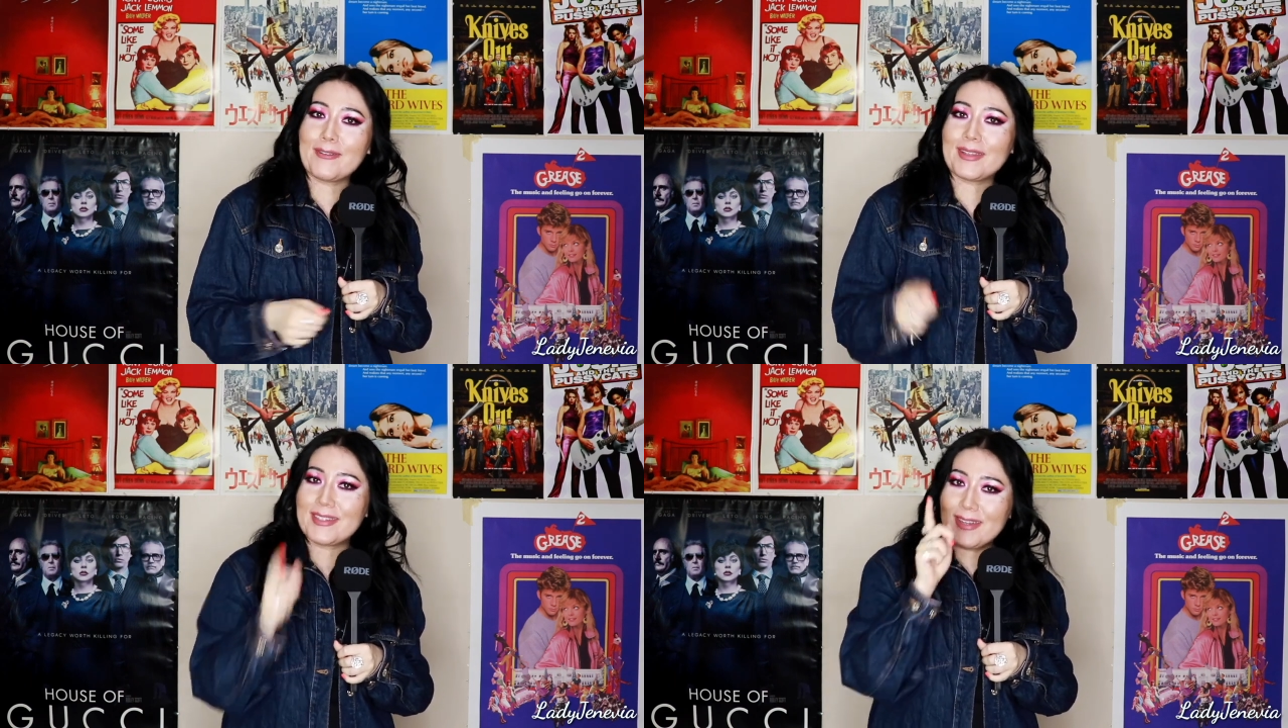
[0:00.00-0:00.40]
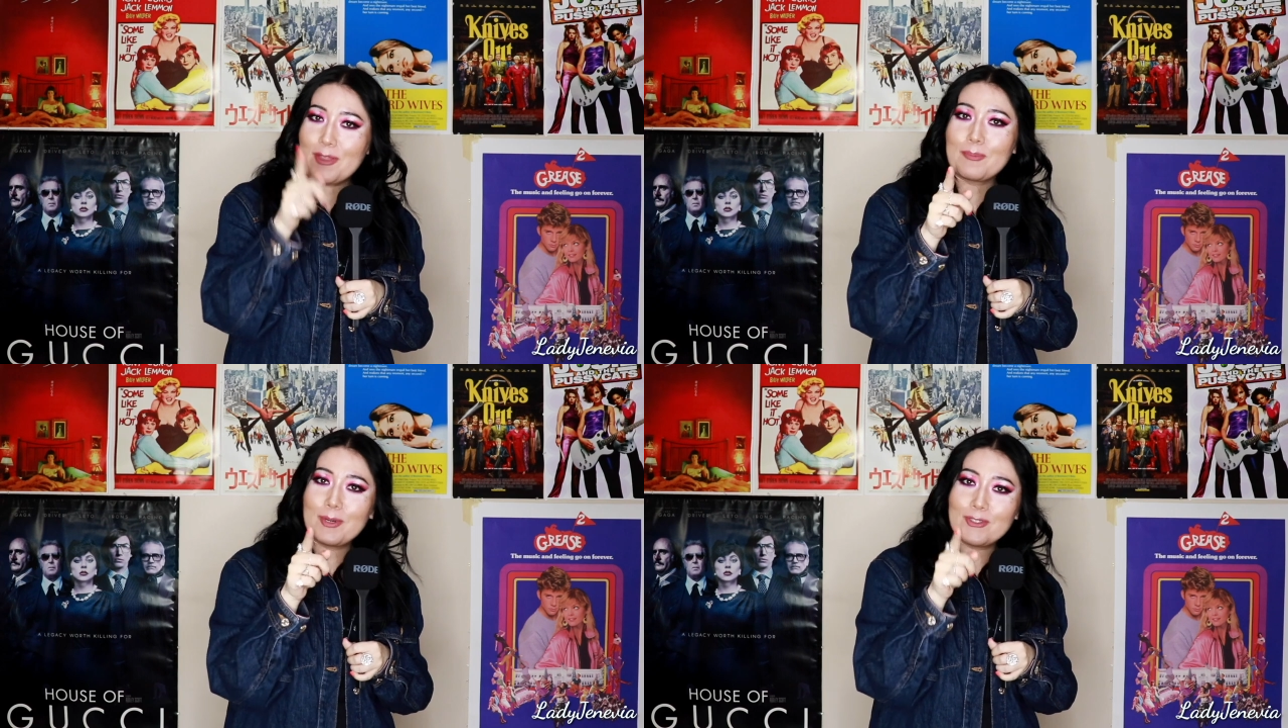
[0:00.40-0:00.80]
That's
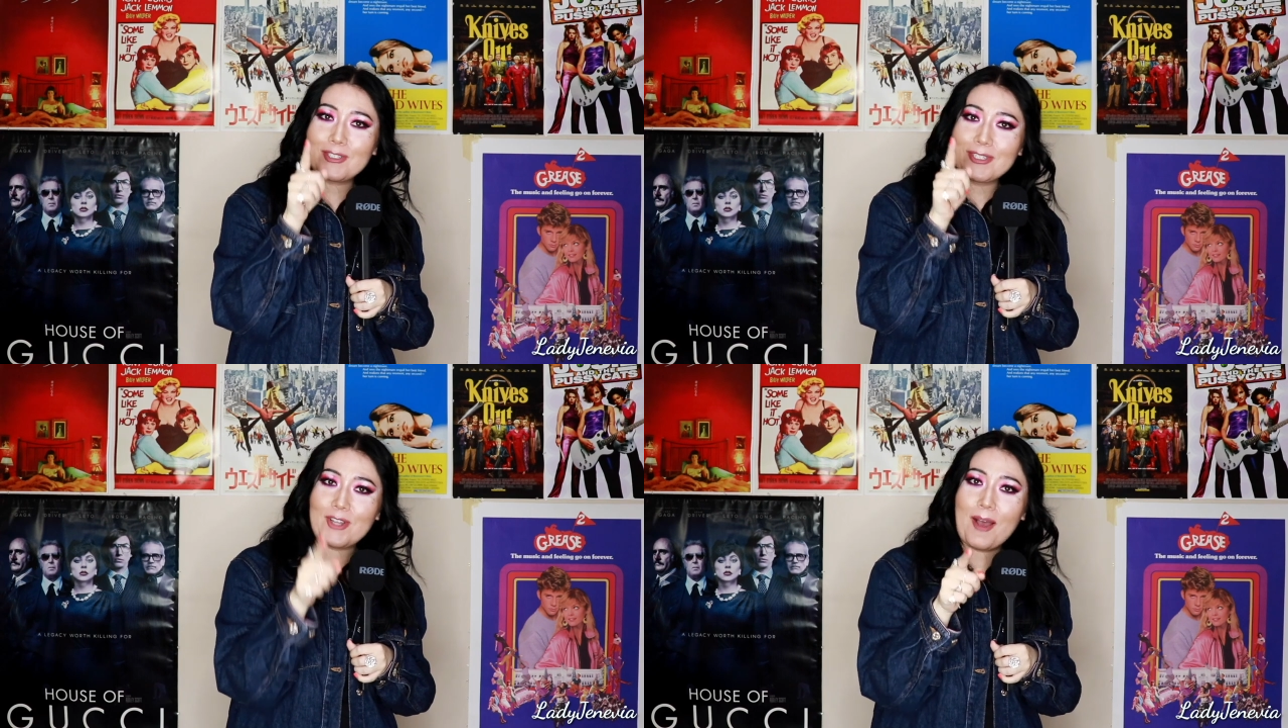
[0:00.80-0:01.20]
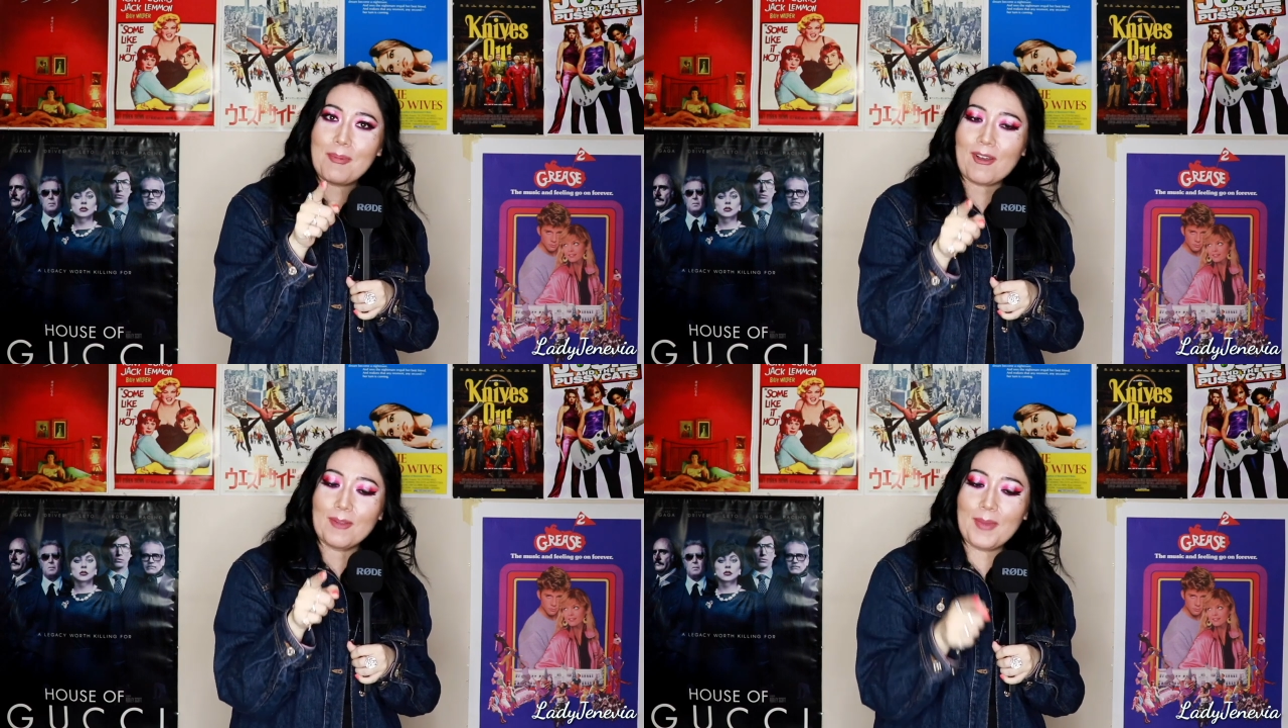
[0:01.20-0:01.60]
another Bridgerton
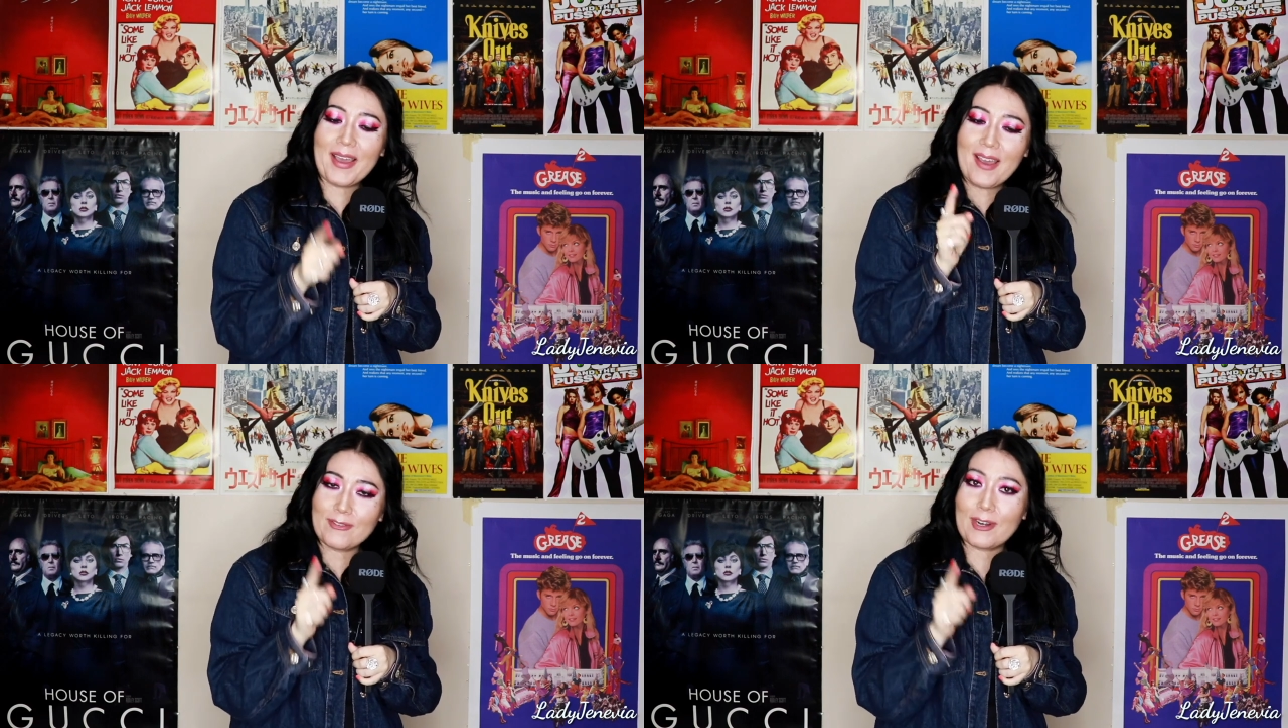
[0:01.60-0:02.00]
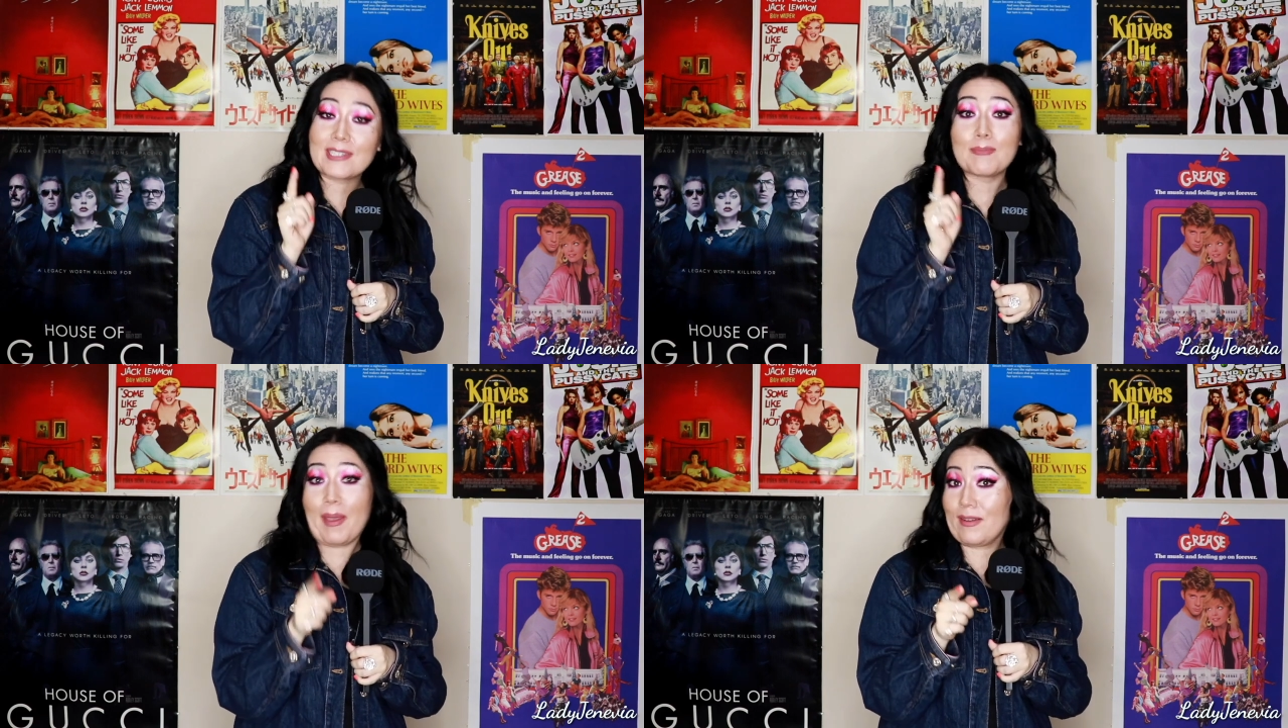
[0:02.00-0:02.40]
topic on my
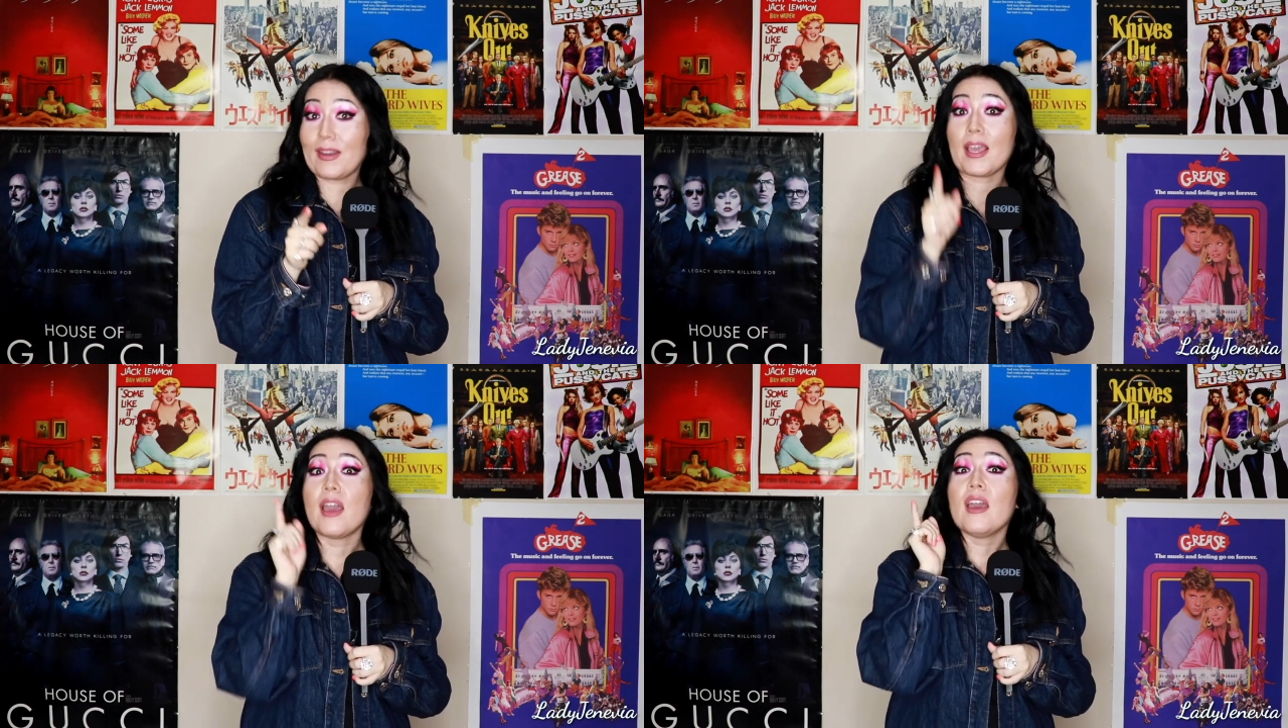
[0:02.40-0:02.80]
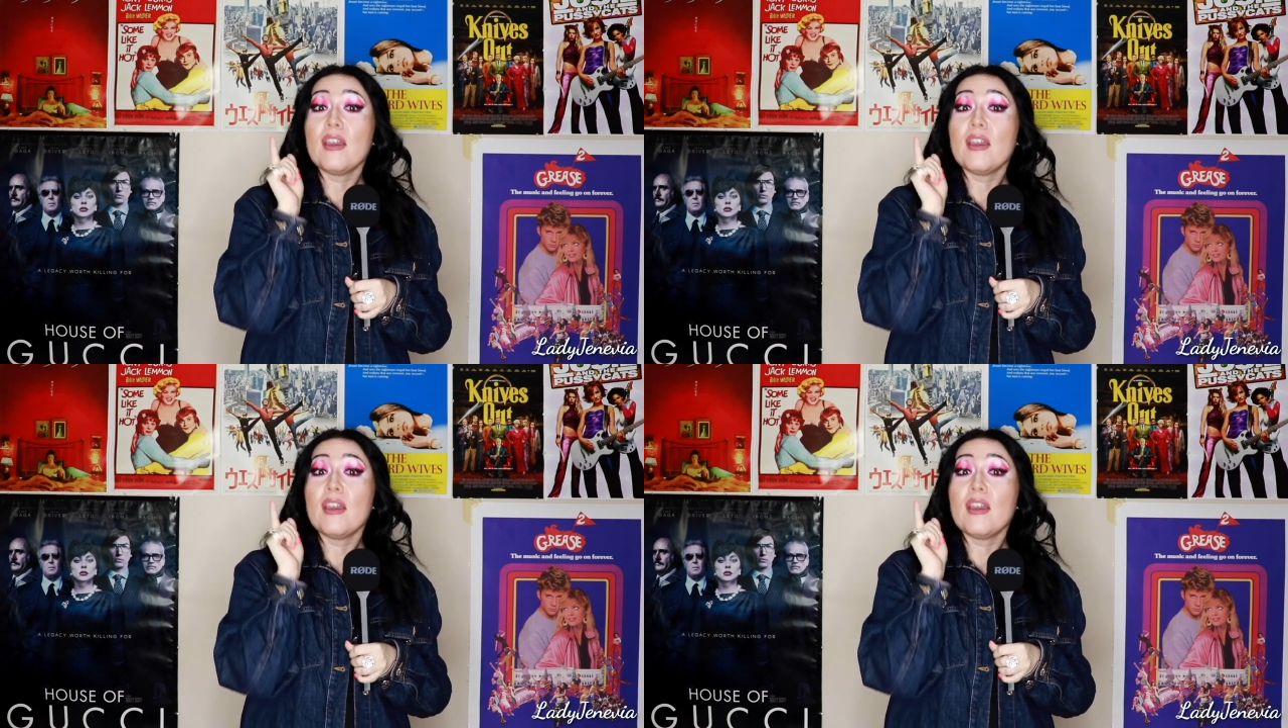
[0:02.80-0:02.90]
ever-expanding